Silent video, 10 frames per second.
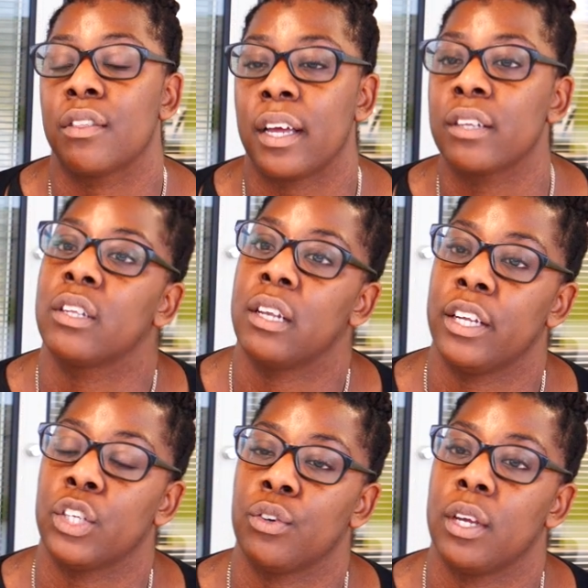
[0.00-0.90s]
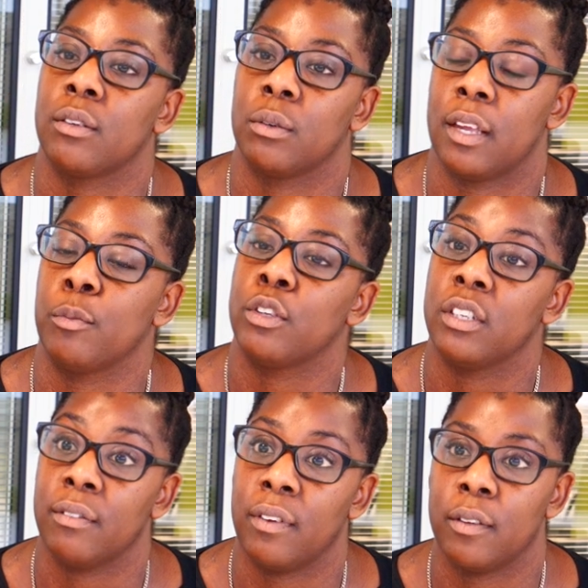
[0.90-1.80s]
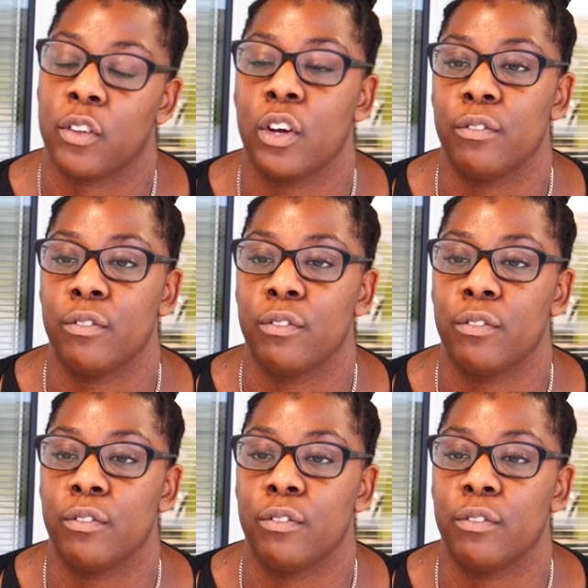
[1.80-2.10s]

thanks to lecturers I was able to develop the